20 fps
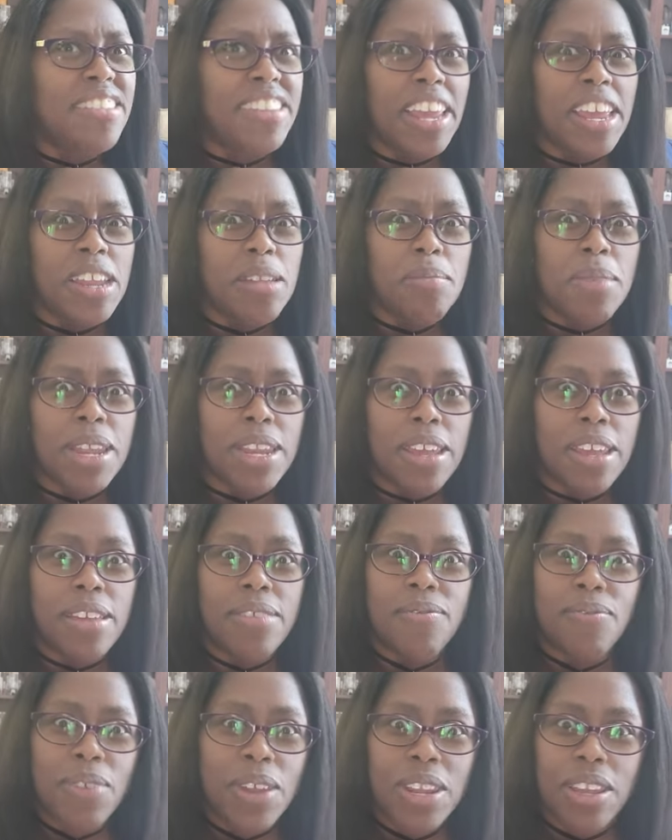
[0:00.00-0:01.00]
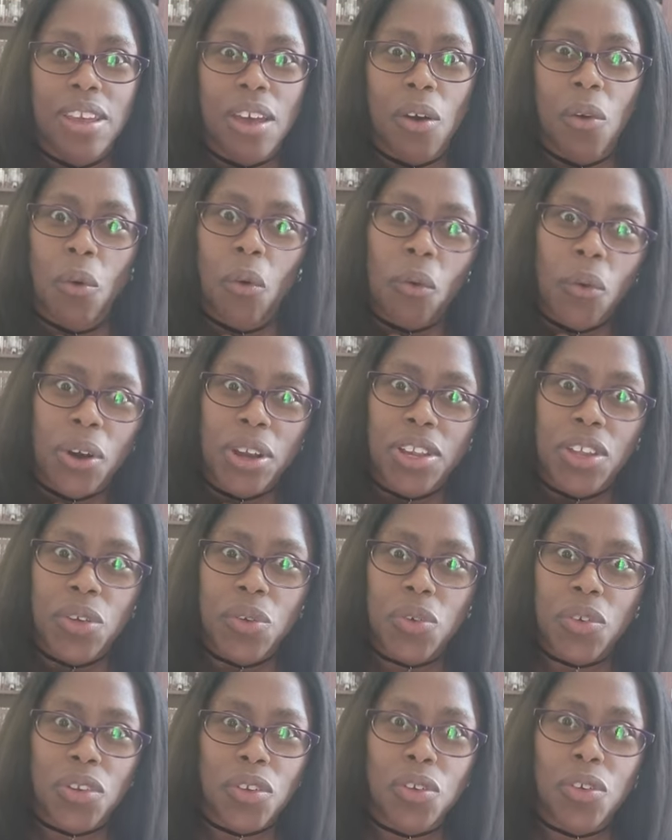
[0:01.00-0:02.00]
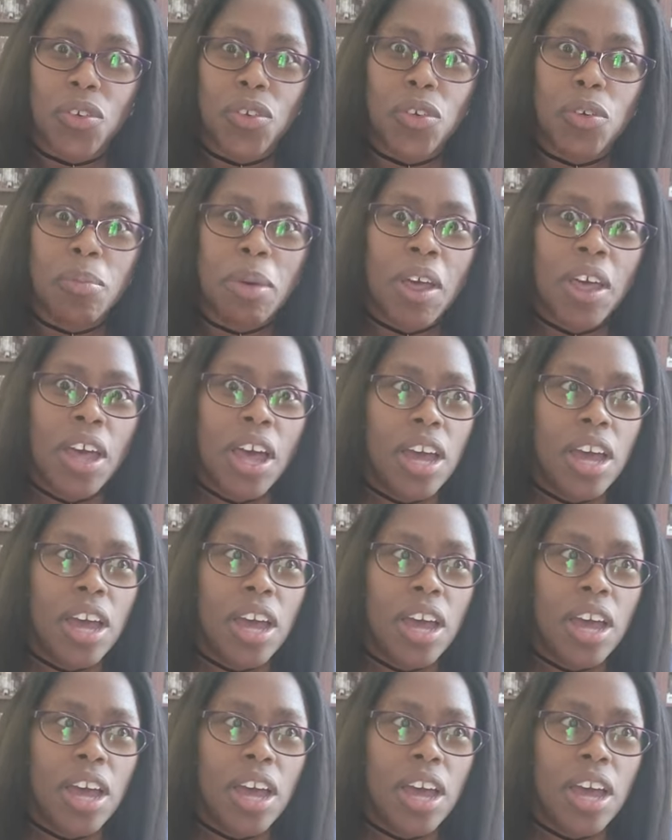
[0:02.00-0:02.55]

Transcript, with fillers: ten minute video on YouTube